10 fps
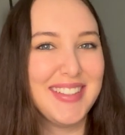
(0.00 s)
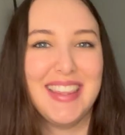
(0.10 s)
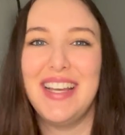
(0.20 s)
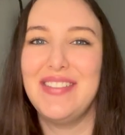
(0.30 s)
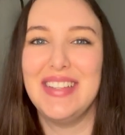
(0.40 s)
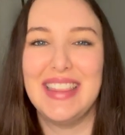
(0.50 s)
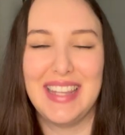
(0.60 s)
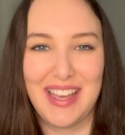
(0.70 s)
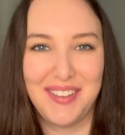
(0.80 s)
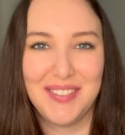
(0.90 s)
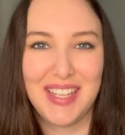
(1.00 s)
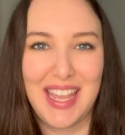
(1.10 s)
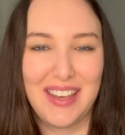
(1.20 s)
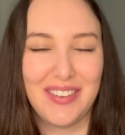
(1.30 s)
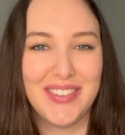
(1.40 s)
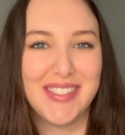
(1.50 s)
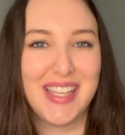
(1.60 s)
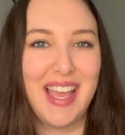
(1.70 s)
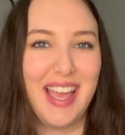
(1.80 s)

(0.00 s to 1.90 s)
love, love candles.